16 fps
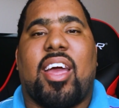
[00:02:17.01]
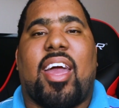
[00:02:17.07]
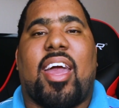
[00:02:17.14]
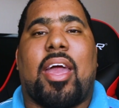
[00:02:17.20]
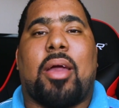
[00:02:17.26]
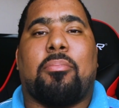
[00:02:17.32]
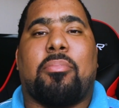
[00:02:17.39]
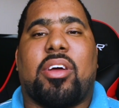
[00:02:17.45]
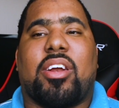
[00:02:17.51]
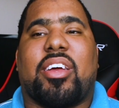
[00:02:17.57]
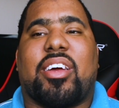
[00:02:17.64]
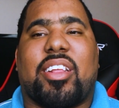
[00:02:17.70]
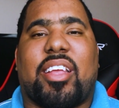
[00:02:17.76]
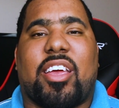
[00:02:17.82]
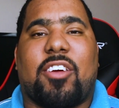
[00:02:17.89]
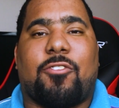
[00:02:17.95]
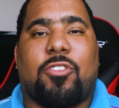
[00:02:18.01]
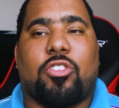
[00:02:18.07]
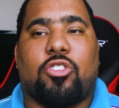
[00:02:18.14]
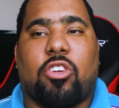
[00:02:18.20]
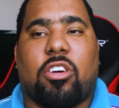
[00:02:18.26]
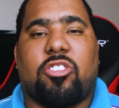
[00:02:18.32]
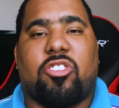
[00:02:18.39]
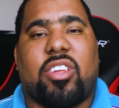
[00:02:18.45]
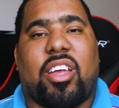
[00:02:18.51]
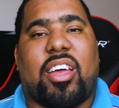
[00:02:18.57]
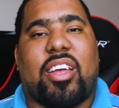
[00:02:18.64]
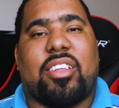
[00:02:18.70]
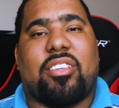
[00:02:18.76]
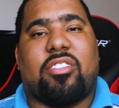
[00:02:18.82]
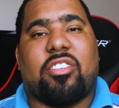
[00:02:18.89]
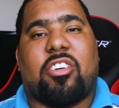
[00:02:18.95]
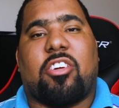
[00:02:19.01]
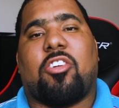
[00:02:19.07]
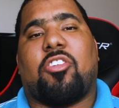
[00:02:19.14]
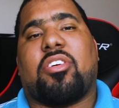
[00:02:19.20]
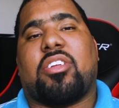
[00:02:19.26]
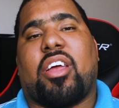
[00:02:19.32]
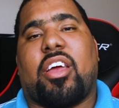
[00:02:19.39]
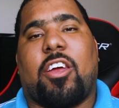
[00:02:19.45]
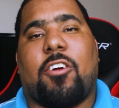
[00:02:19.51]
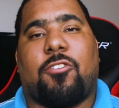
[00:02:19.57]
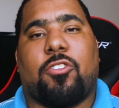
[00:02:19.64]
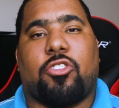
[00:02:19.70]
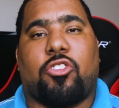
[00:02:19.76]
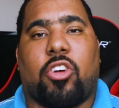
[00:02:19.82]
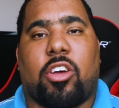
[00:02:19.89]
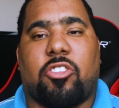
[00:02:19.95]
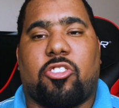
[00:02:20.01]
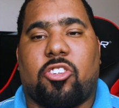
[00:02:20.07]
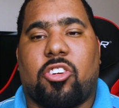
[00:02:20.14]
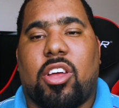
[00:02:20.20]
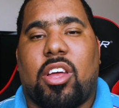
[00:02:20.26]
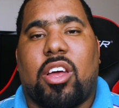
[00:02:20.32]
and building an infrastructure and securing that infrastructure.